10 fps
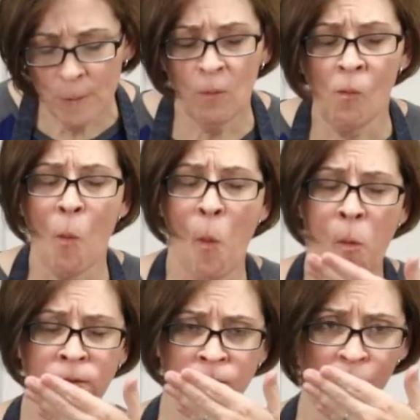Mm.
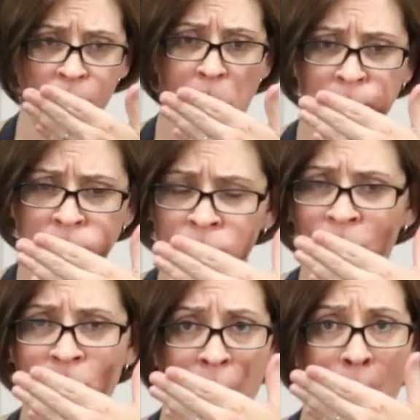Mm
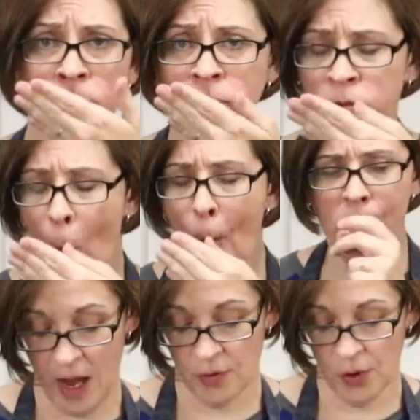-mm -mm.
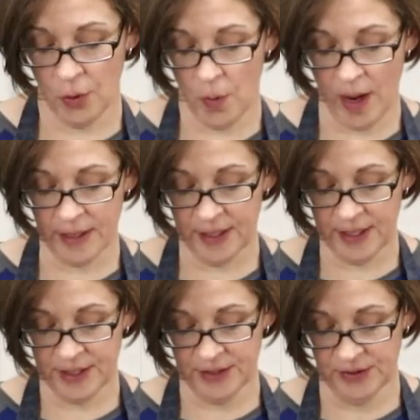I don't know what it
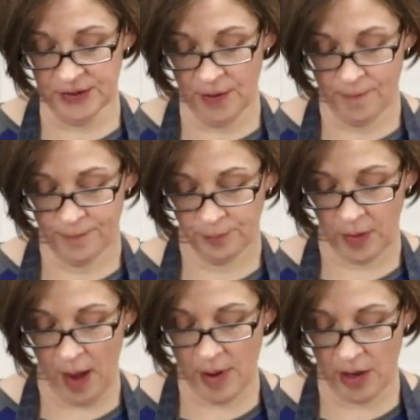is
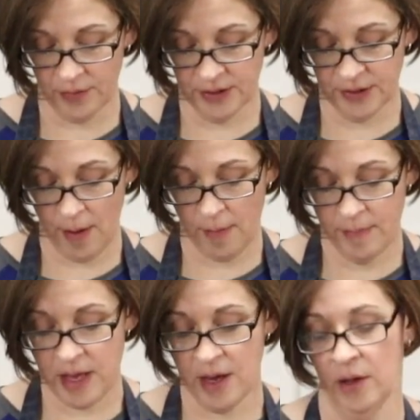about this
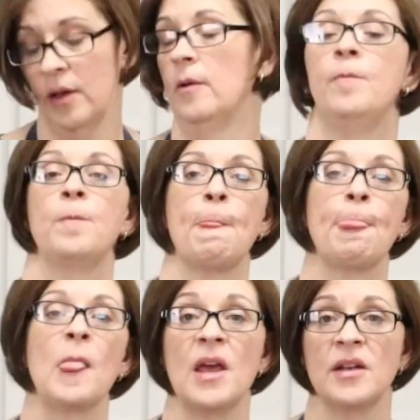meal
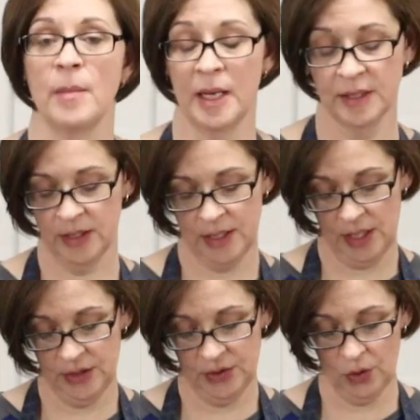that makes it
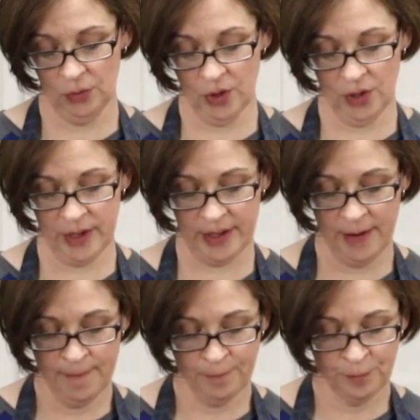taste so
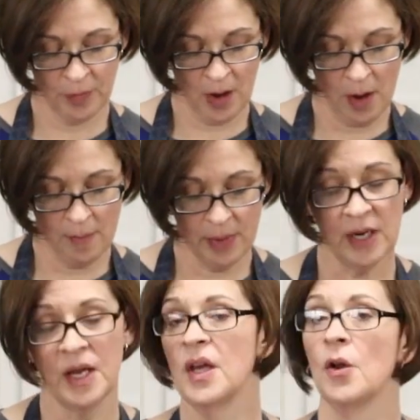good,
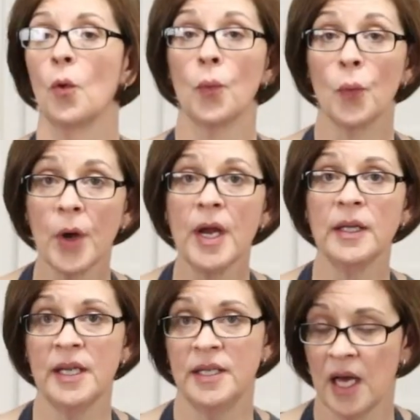but it
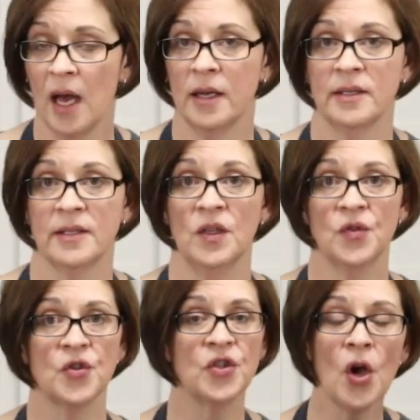really does.
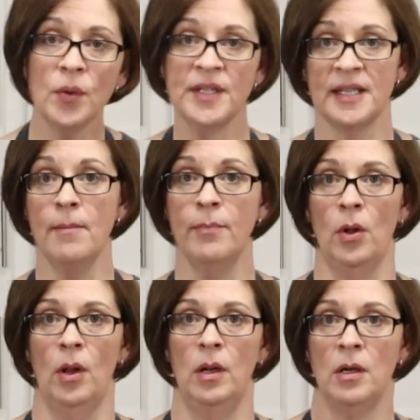It's so
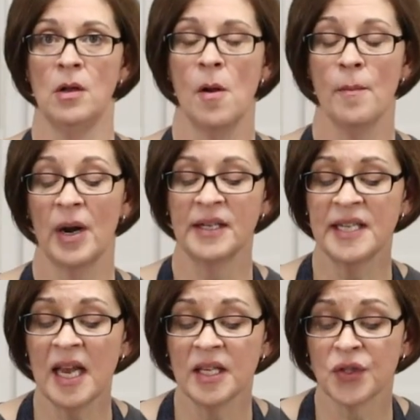simple, but it
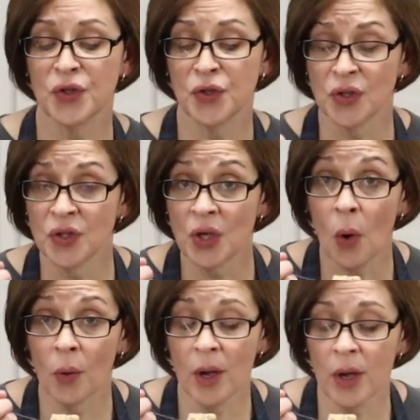tastes
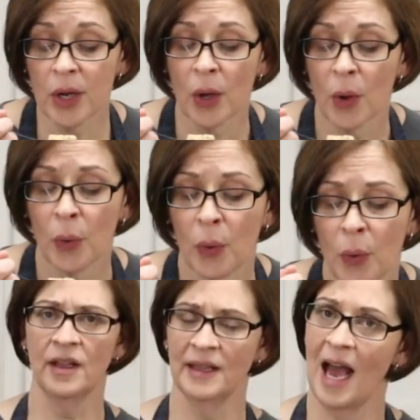so good.
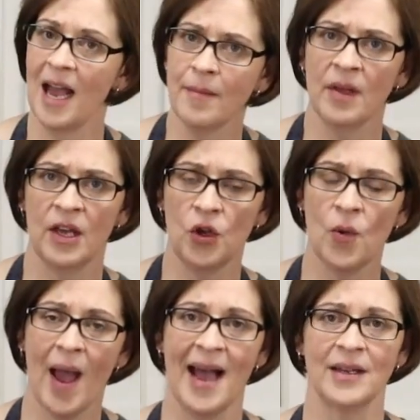The lime that
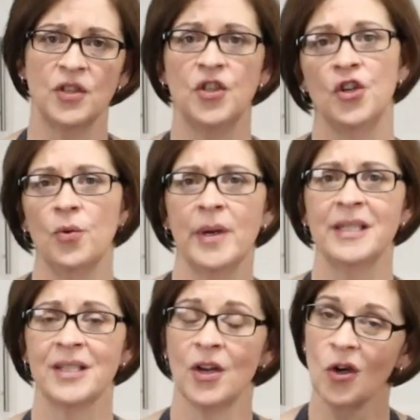you add to
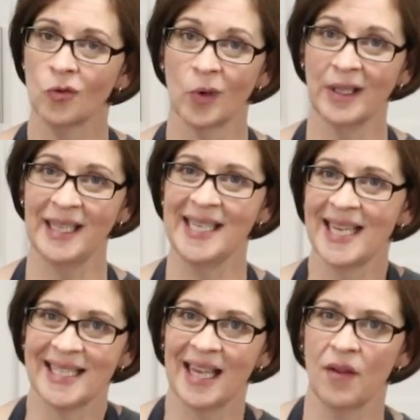it really
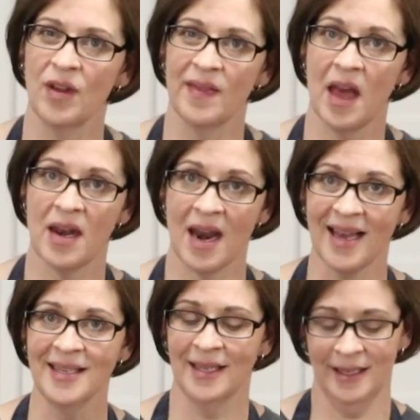does give it that
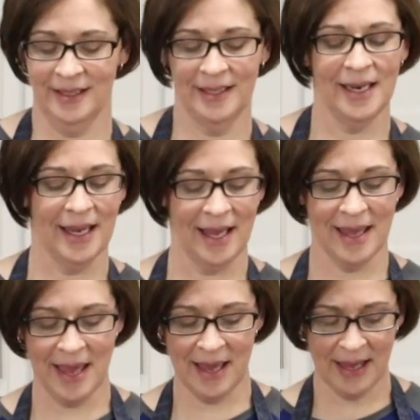nice
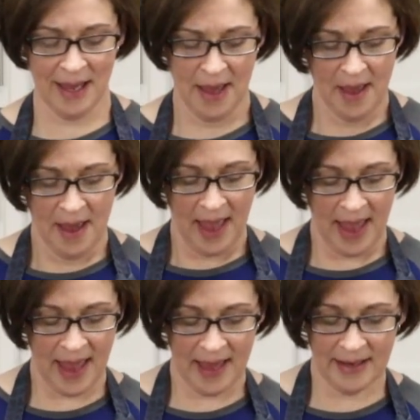acidic kick
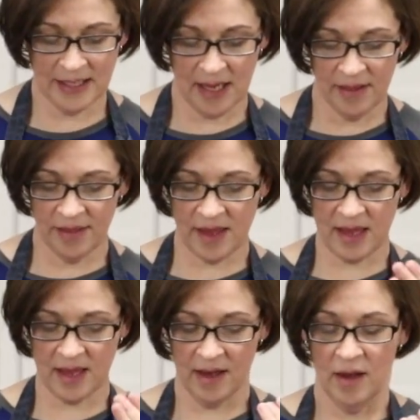and
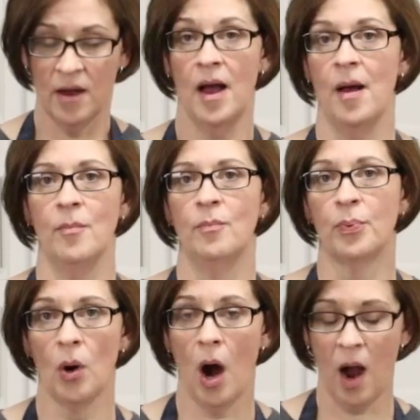the uh,
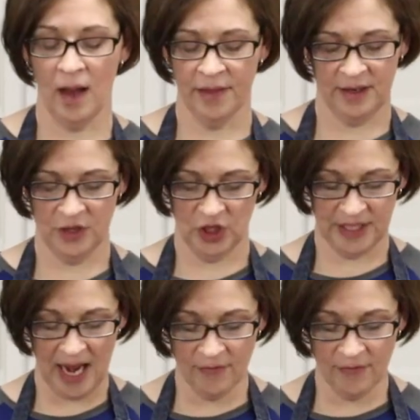broth and just